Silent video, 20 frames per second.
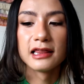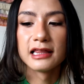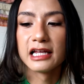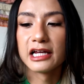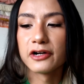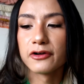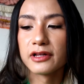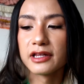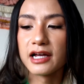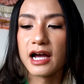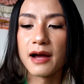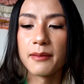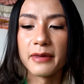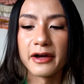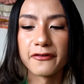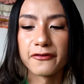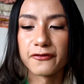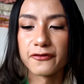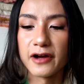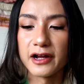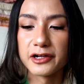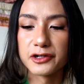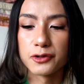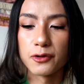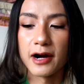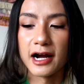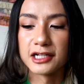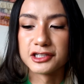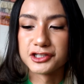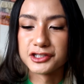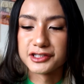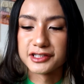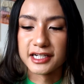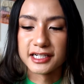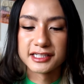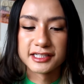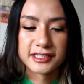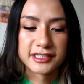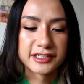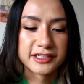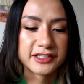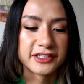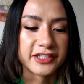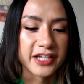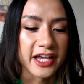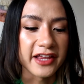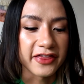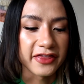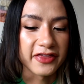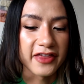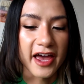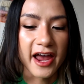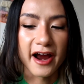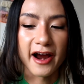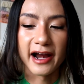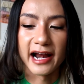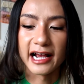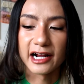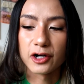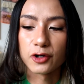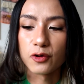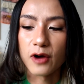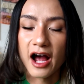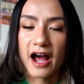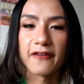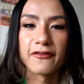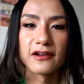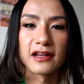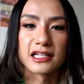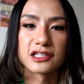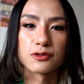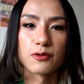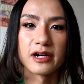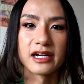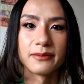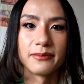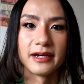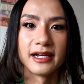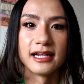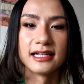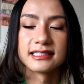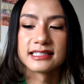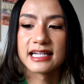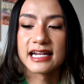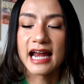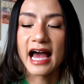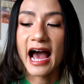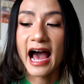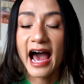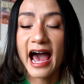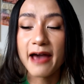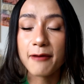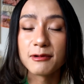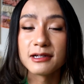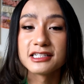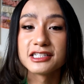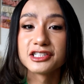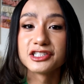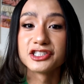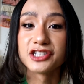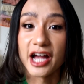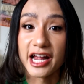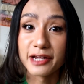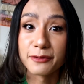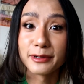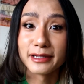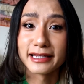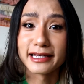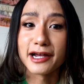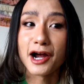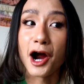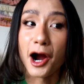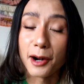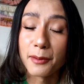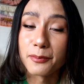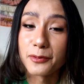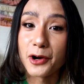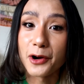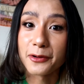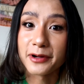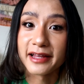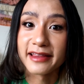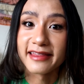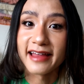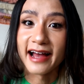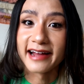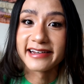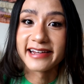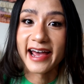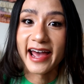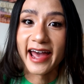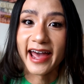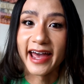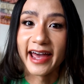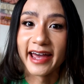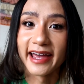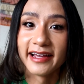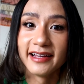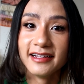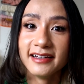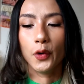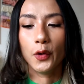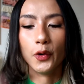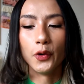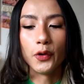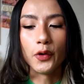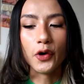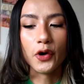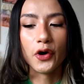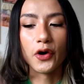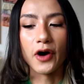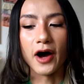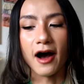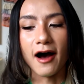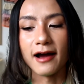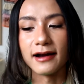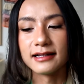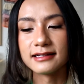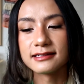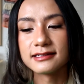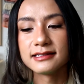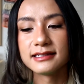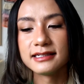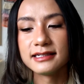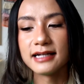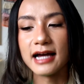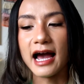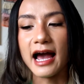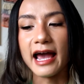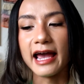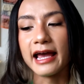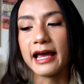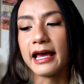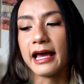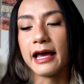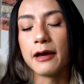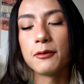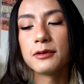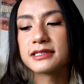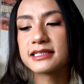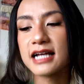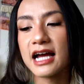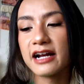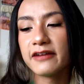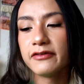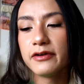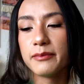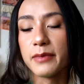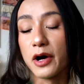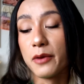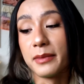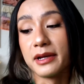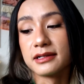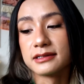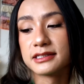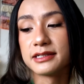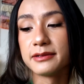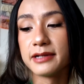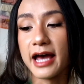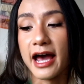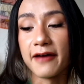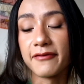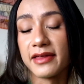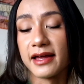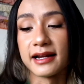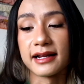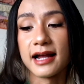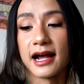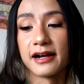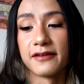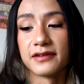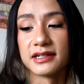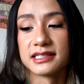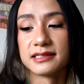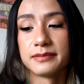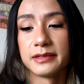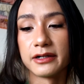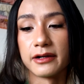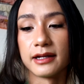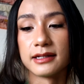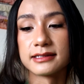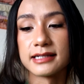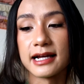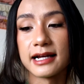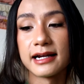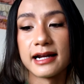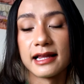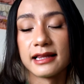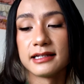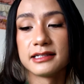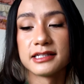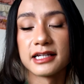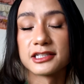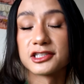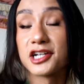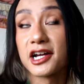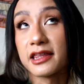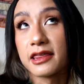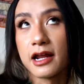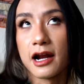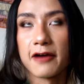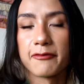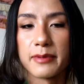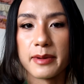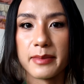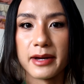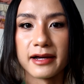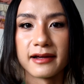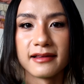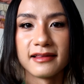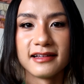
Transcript: literally on my front door, I just like sit there and I cried for like 20 minutes, and I was genuinely heartbroken that day. Ooh, honestly, it was kind of a moment to have that kind of experience. I can at least like check that off my bucket